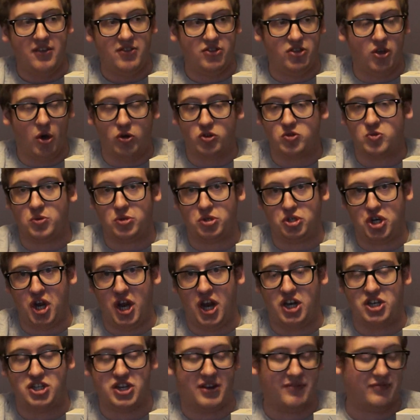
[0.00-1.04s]
those will
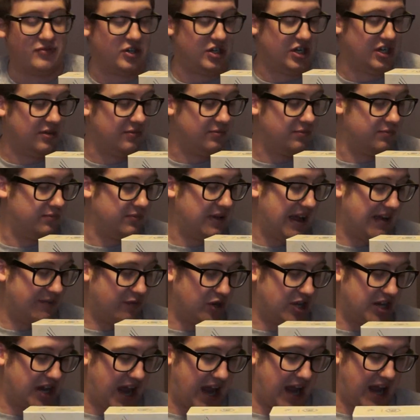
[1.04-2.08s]
change every
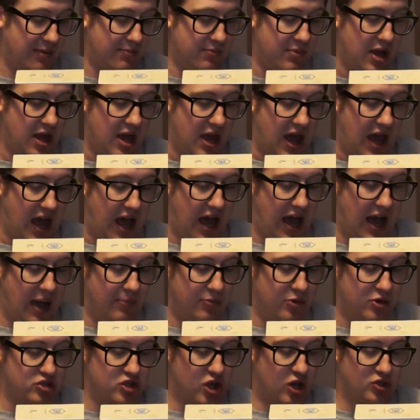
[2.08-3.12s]
every game.
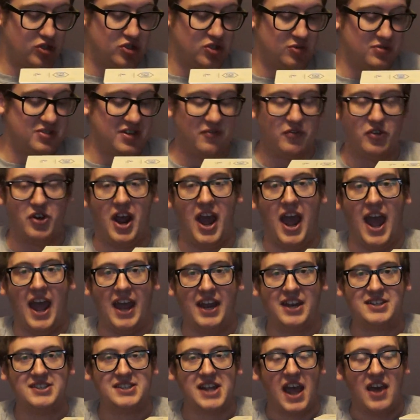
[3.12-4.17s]
Um, there's also different
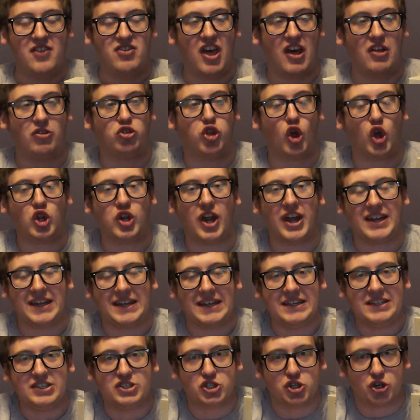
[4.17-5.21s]
eggs that look
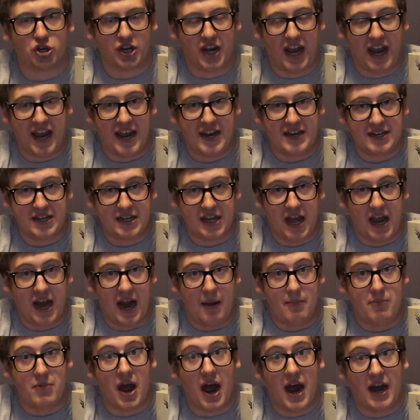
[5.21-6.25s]
like Easter candy, and
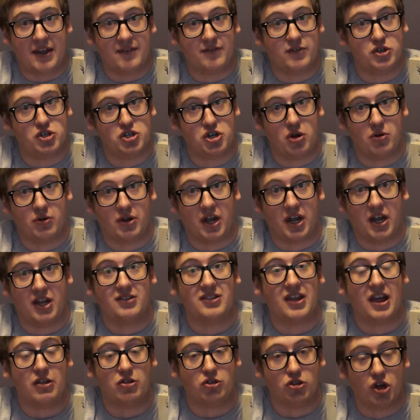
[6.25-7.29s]
I'm not even
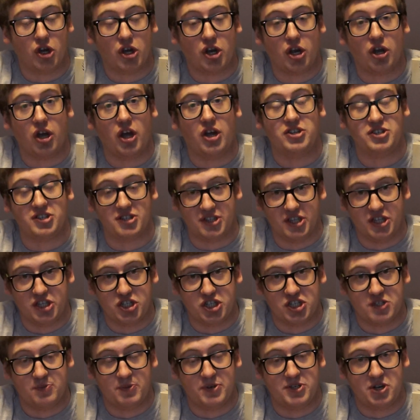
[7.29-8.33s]
joking. They look
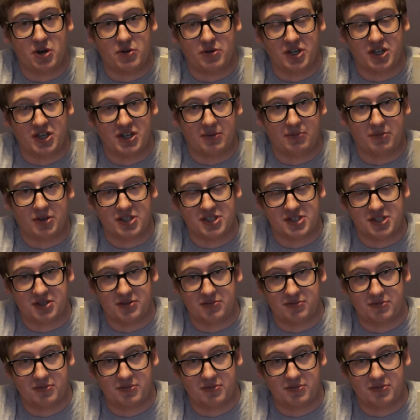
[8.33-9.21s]
delicious, but don't eat them because